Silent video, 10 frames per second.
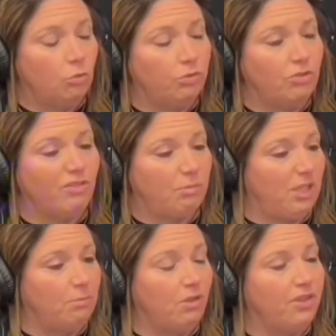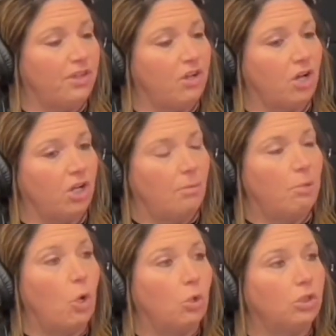you have people that are
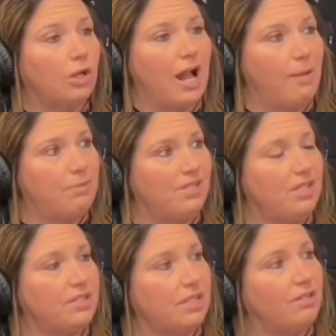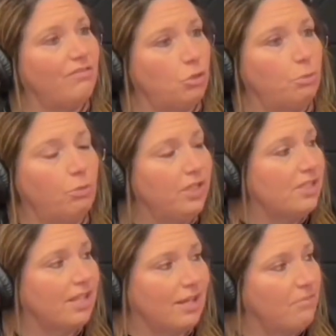polar opposites in viewpoints.
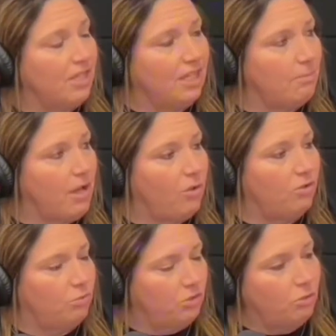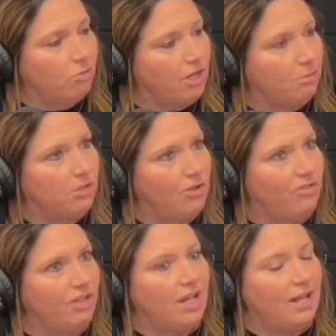Like I'm thinking about when you brought up
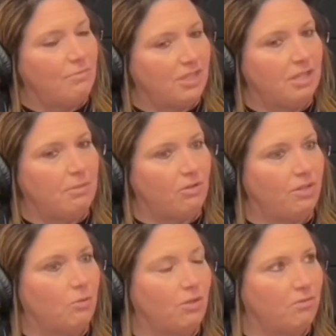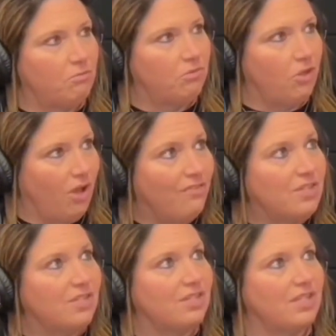COVID, I'm thinking about like one of the
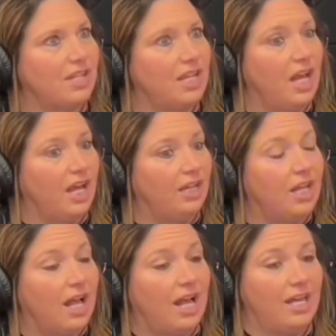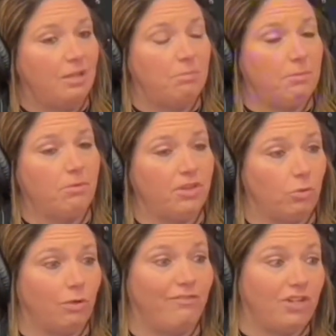offices that I had people that
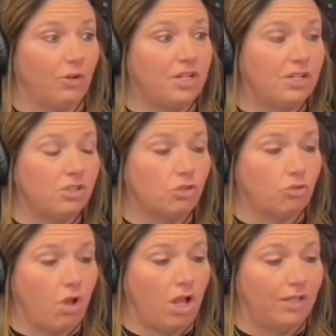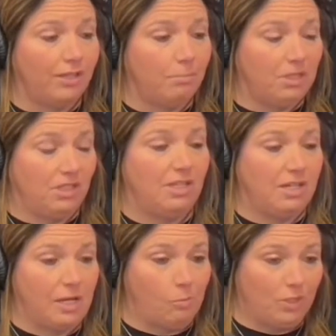were very strong
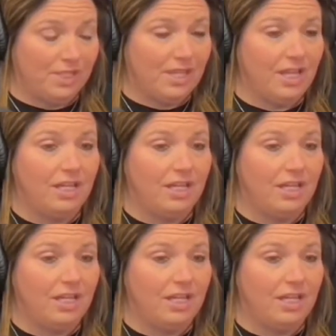opinionated on one side